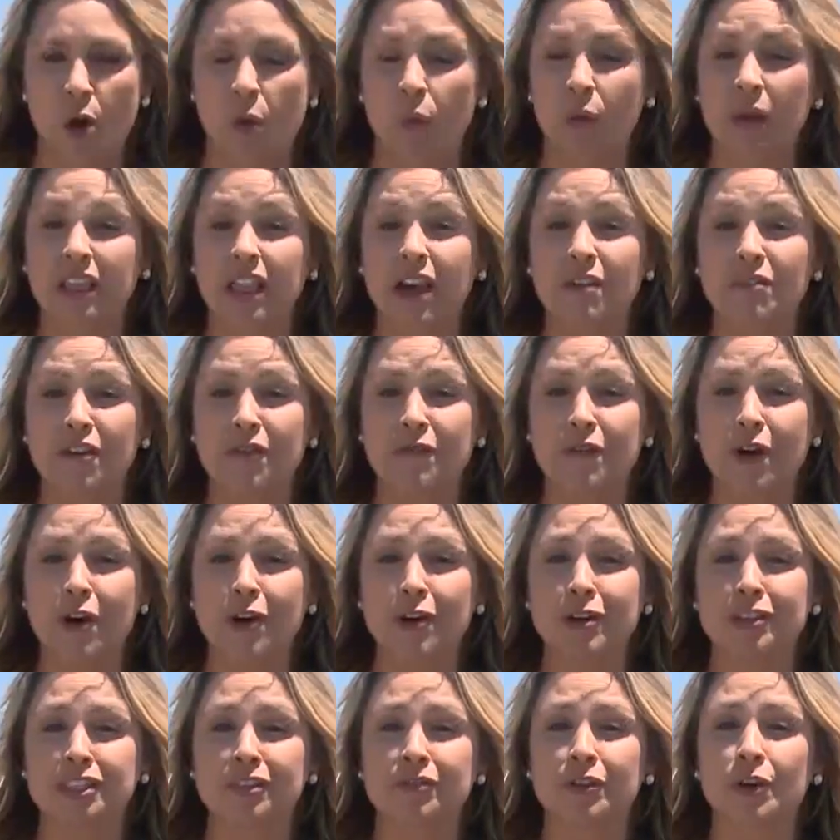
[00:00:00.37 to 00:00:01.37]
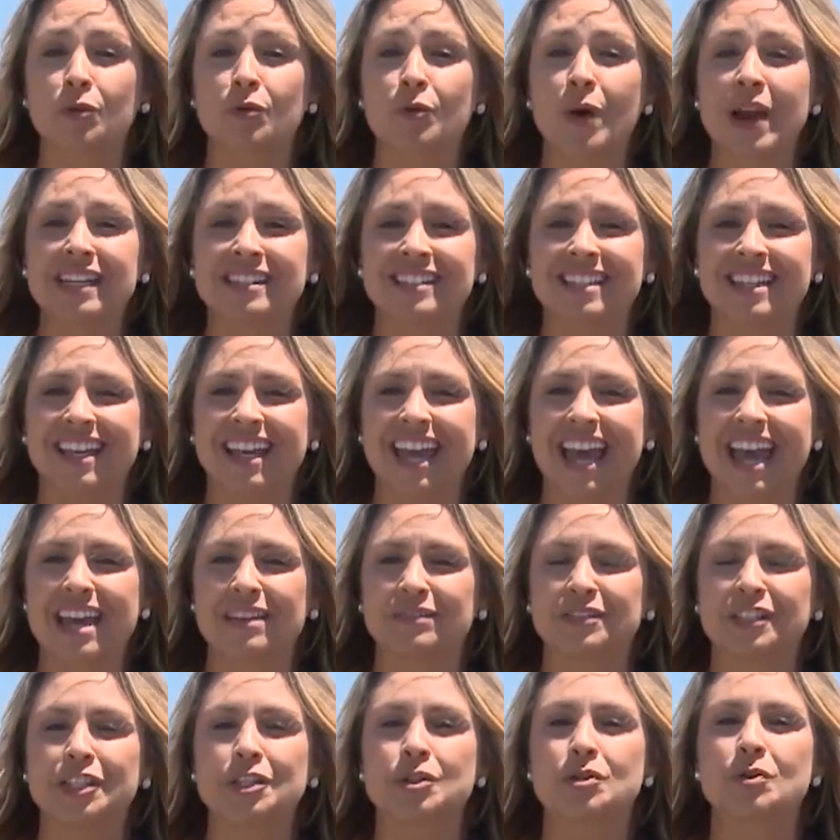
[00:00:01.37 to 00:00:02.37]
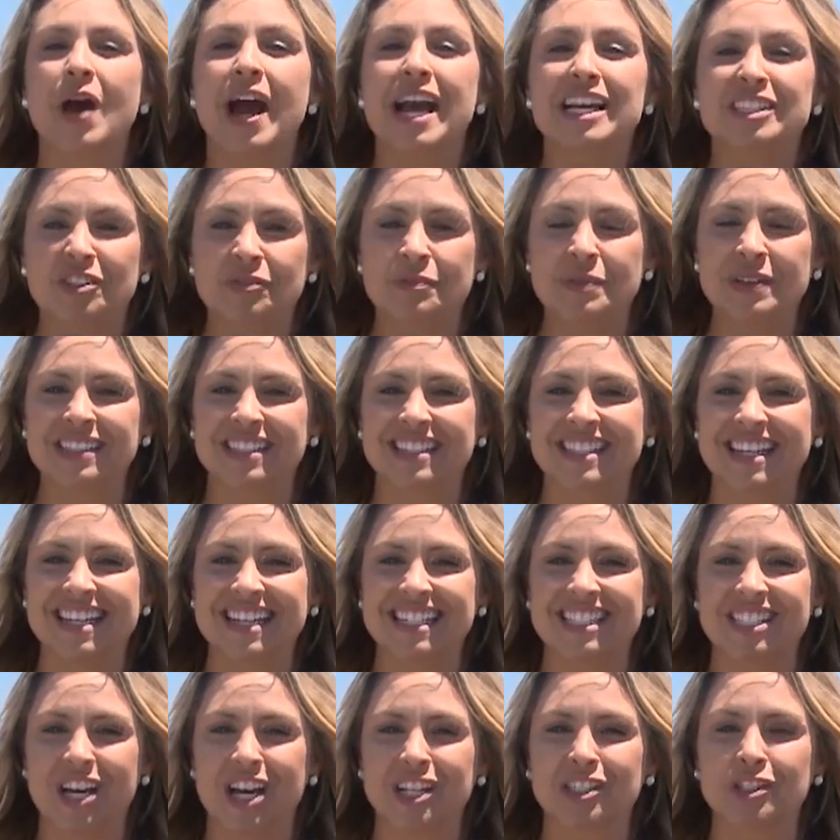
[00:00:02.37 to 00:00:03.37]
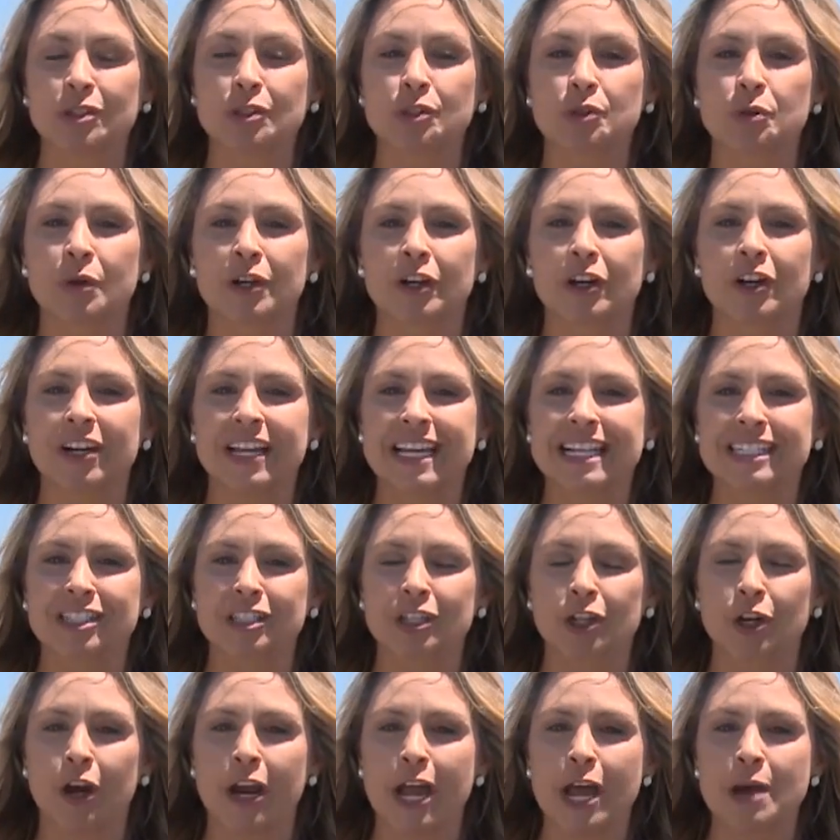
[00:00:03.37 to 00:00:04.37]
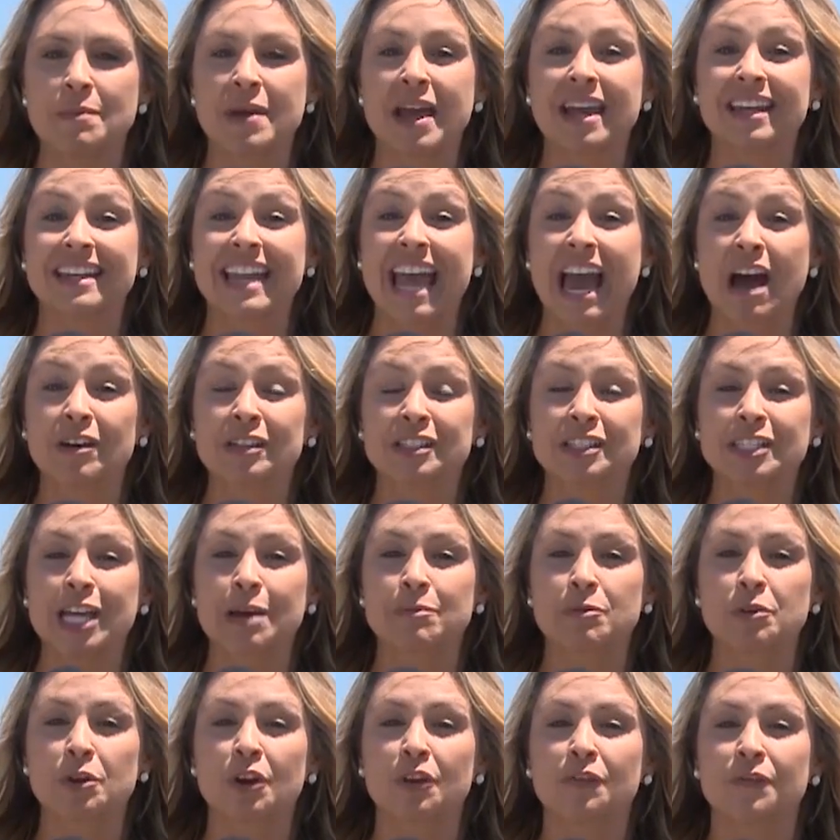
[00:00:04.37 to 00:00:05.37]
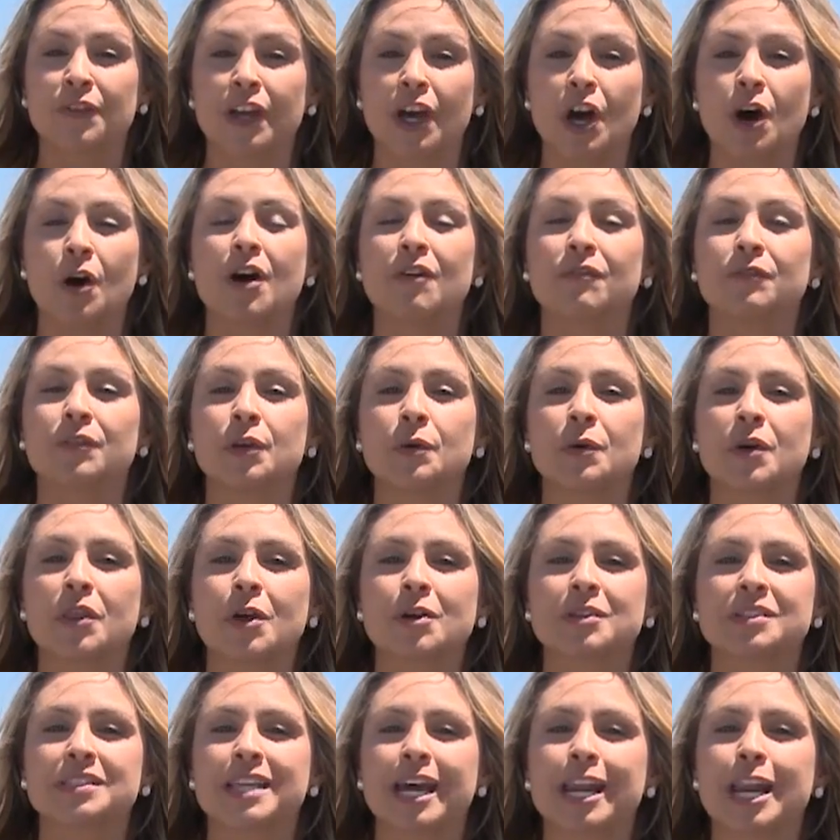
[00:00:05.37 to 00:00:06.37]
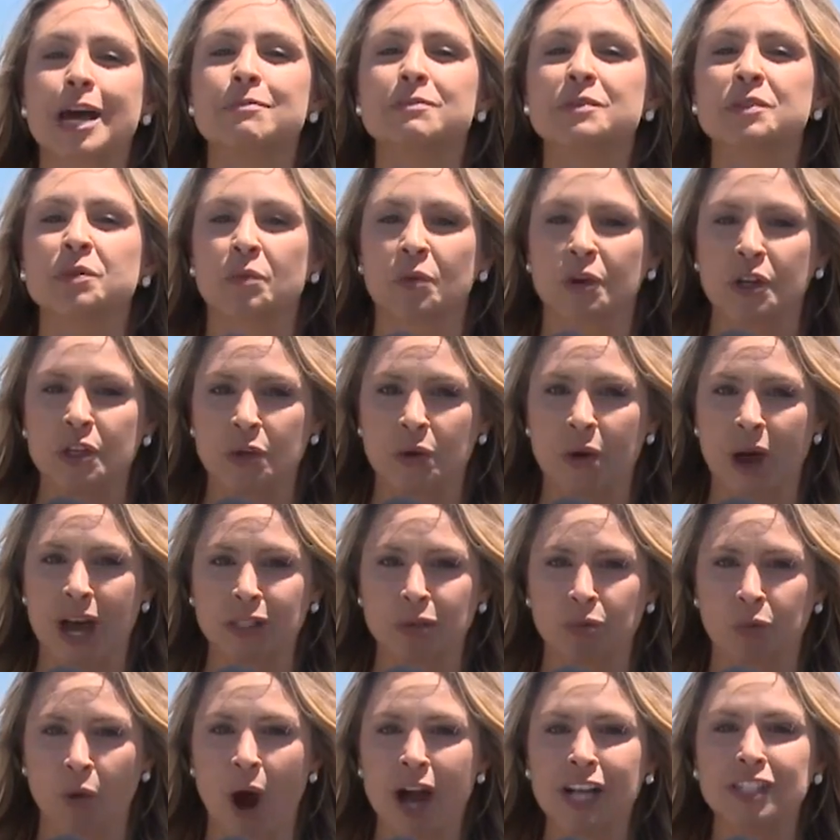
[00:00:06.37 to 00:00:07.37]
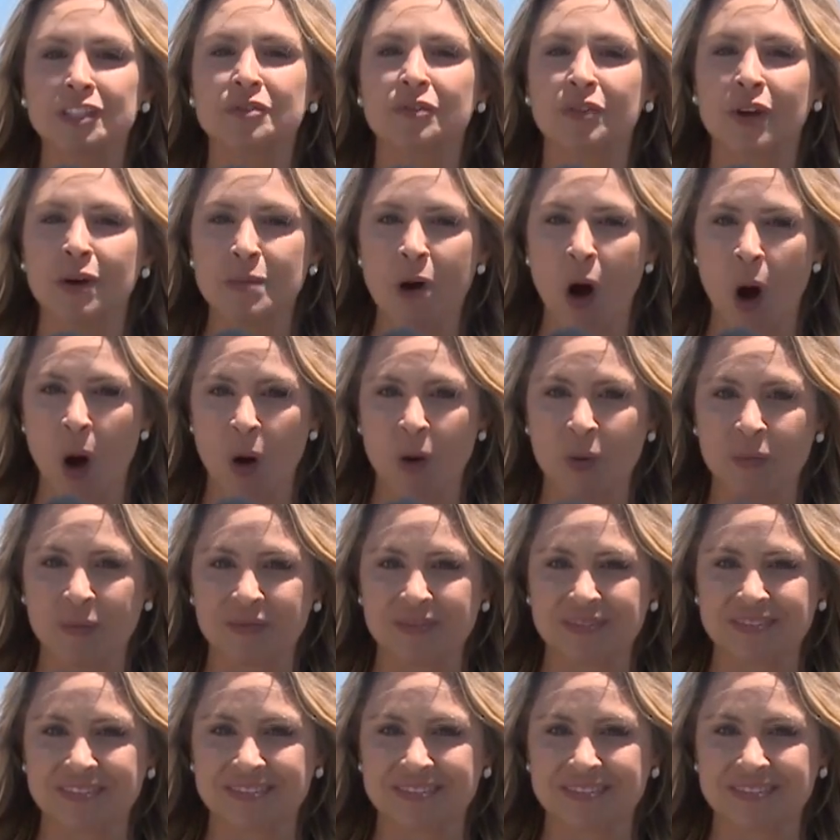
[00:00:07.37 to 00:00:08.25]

We love the photos of your racing caves that you guys have been sending to us on Twitter and Instagram. Now it's time to reveal a few of those setups where you guys watch from home.